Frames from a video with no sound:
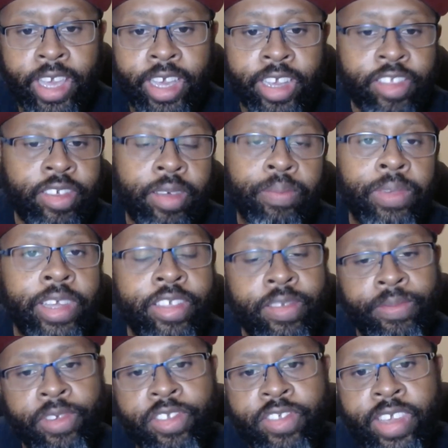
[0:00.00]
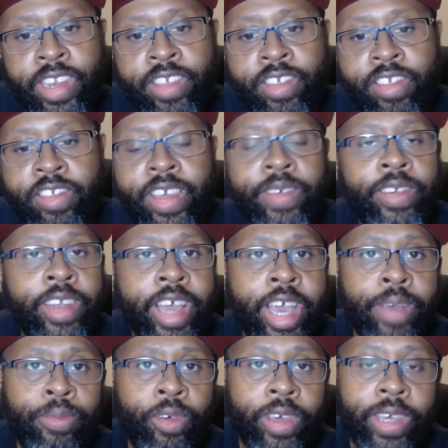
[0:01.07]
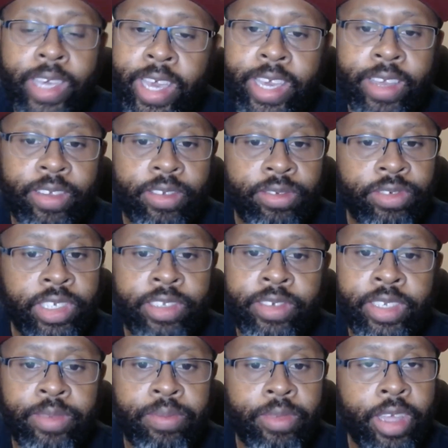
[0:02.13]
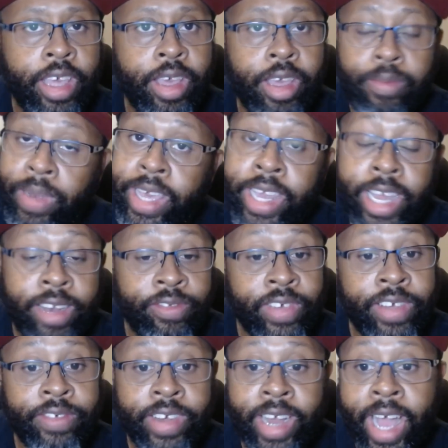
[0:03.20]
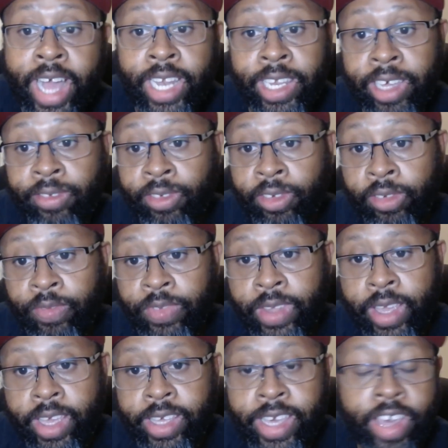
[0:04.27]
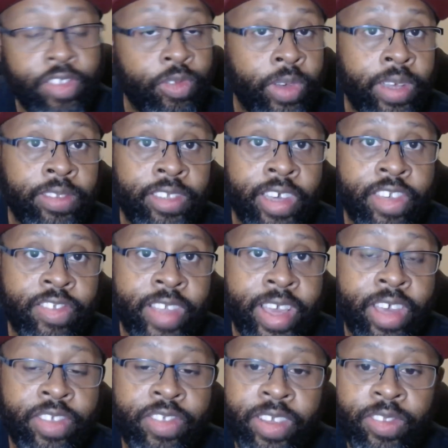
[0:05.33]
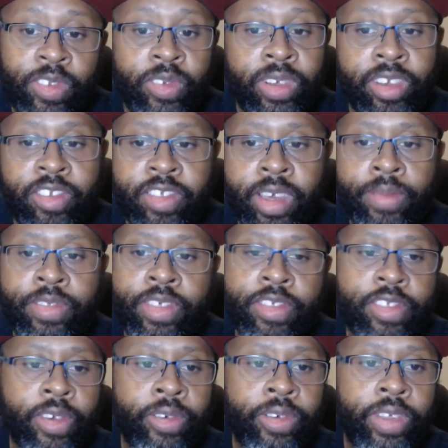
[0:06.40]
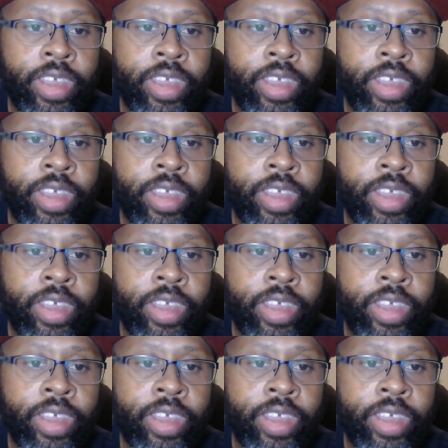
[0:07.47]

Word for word: His completion percentage is 79.8, really playing at a very, very high level. He has 12 touchdowns and two interceptions. So